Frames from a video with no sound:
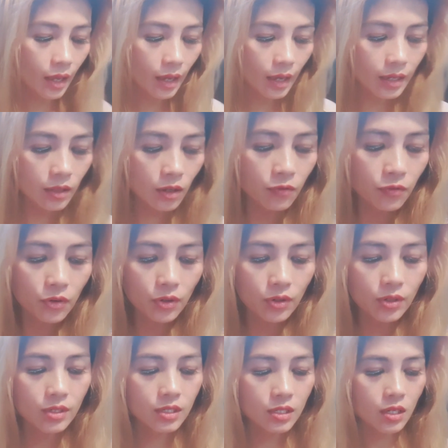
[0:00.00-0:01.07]
And, of
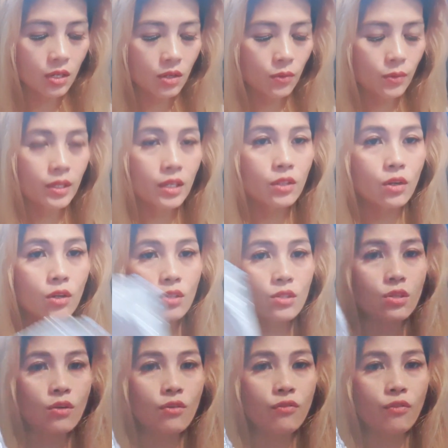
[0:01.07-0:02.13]
course, you need
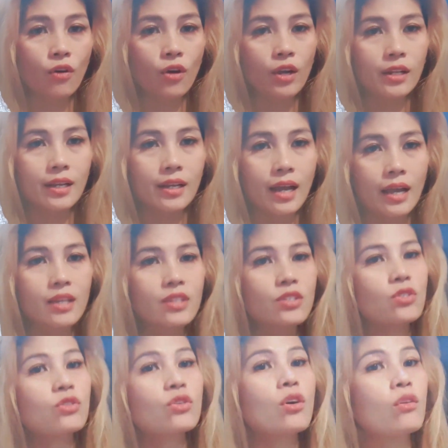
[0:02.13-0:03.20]
also foil, guys,
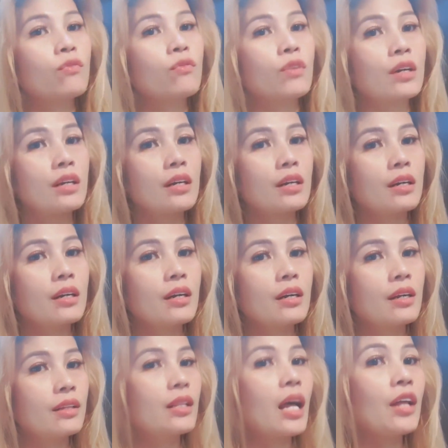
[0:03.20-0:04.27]
to cover
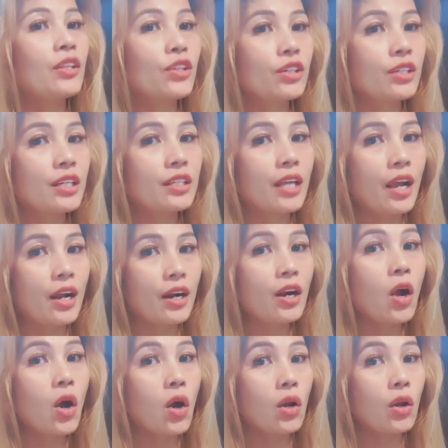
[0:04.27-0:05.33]
the underneath hair
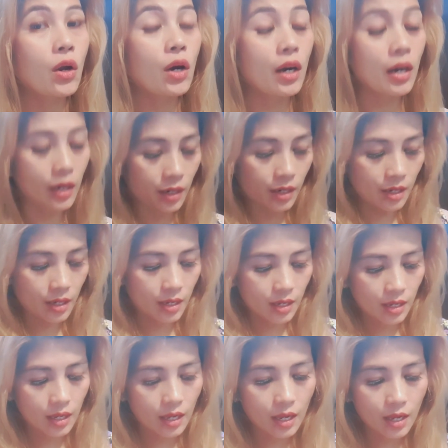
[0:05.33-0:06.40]
color.
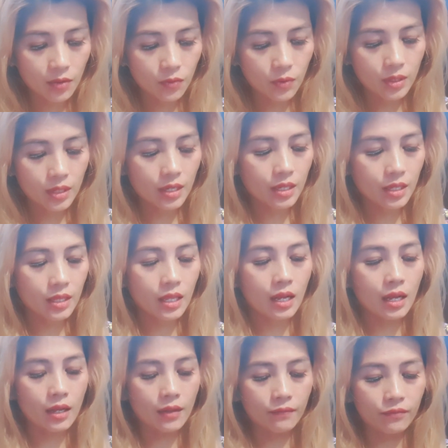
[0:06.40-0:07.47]
And we need
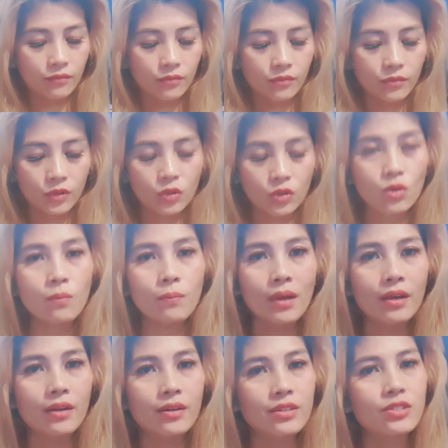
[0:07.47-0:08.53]
uh, two
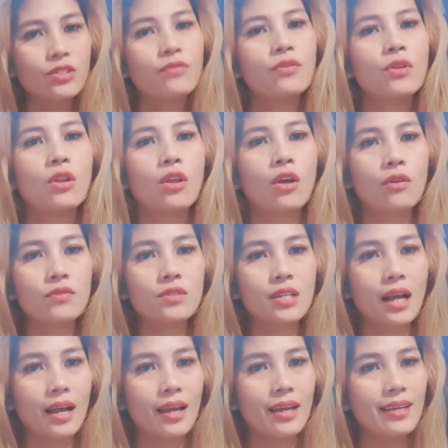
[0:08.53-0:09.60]
pairs of gloves,
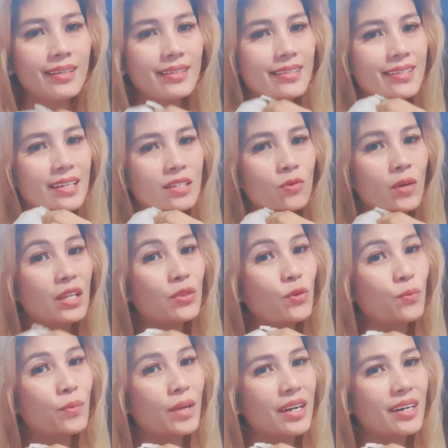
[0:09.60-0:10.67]
guys. Yes, why
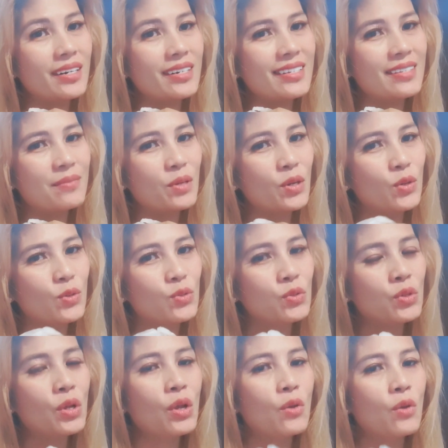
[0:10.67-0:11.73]
two pairs?
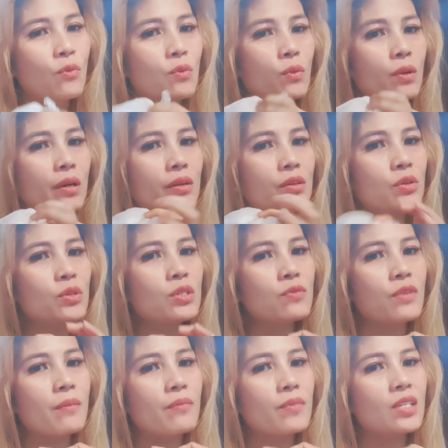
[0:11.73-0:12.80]
Because we will use
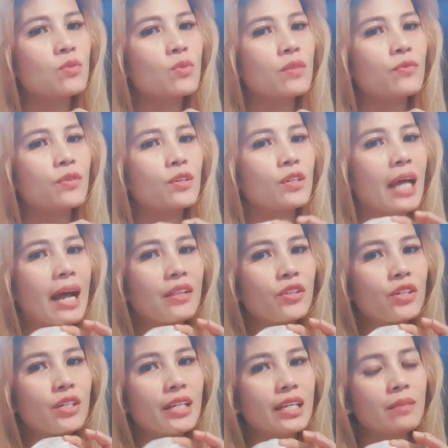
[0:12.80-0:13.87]
from this one for the
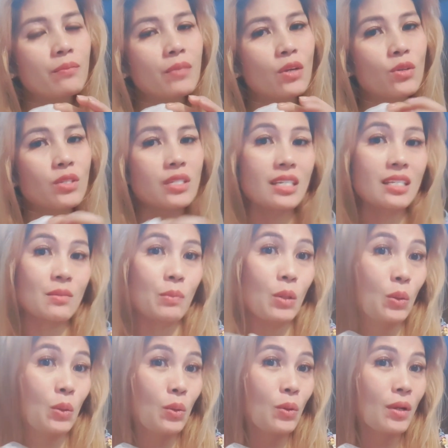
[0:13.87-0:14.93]
underneath because it's
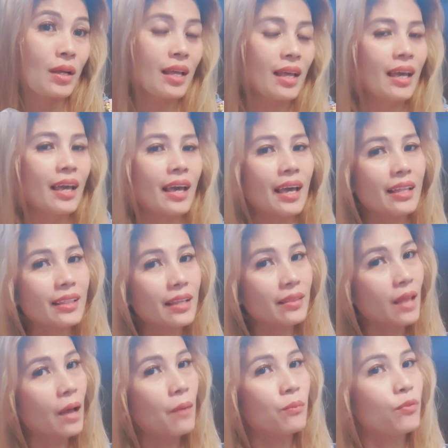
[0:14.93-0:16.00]
blue. And the
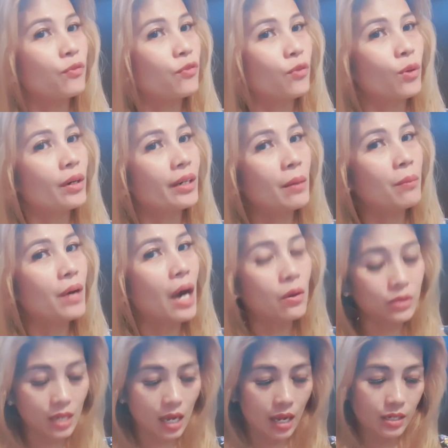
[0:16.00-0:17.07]
top for the
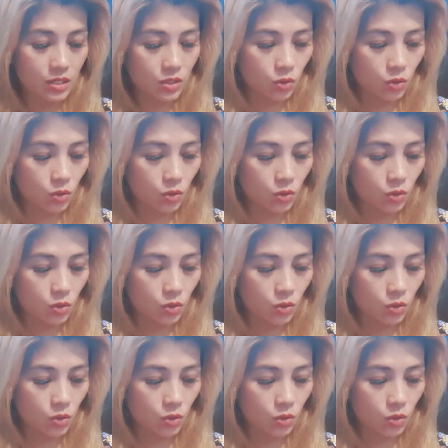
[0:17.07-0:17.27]
brown, guys.